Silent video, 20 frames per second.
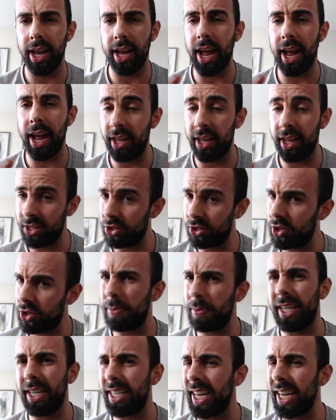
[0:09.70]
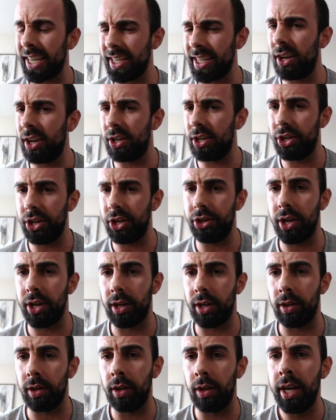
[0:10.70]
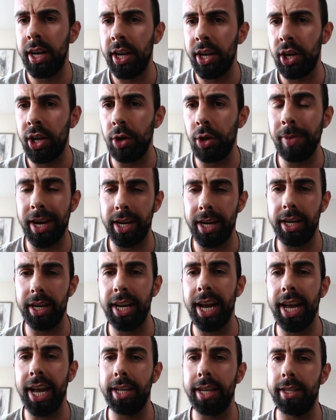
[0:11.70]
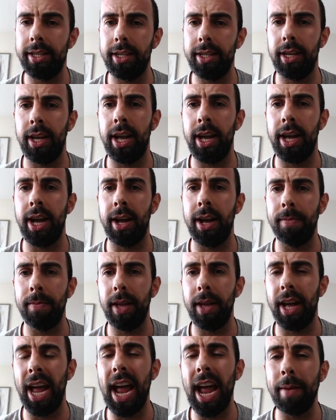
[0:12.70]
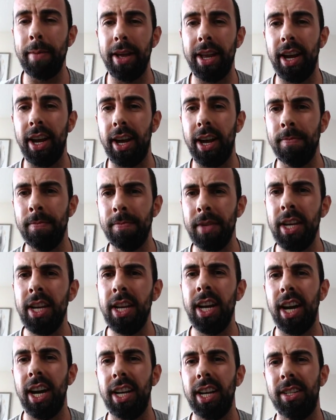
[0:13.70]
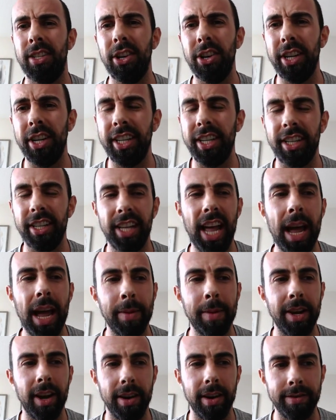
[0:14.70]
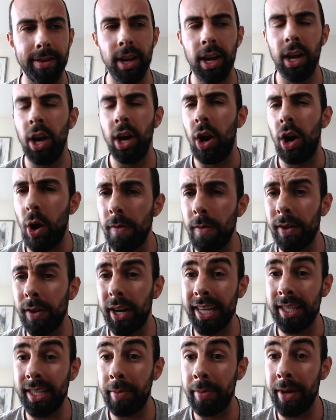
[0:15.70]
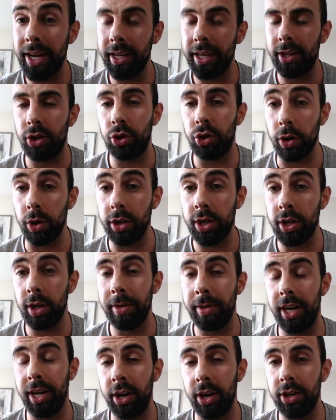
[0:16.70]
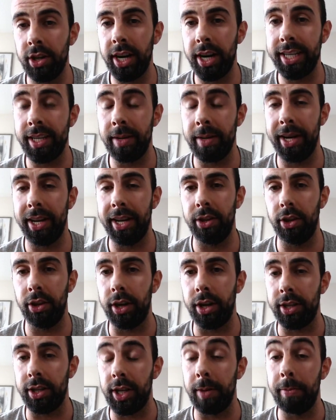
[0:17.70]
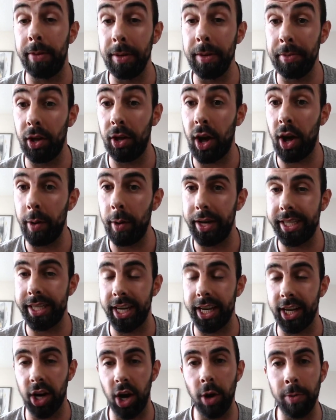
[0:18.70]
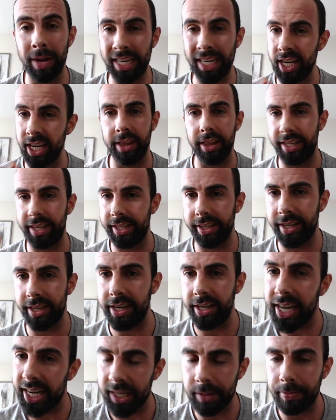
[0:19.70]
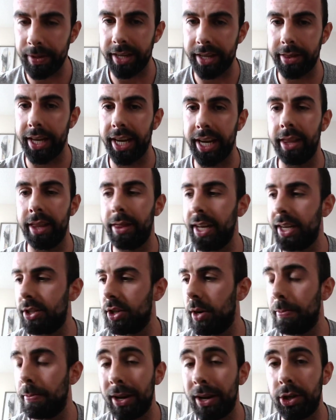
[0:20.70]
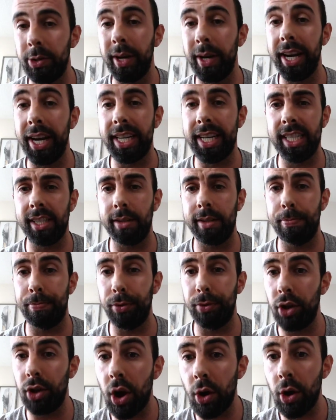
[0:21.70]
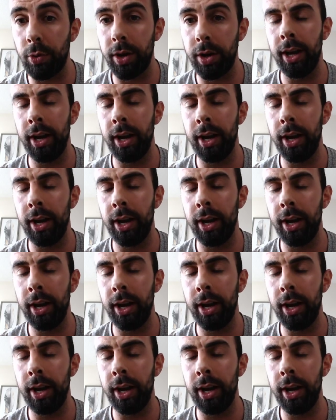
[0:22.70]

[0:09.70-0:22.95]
Let's jump into technology in general. Humanity has a dirty little habit of overestimating the short term and underestimating the long term. People always think, oh my God, this is the next big thing and things are about to explode.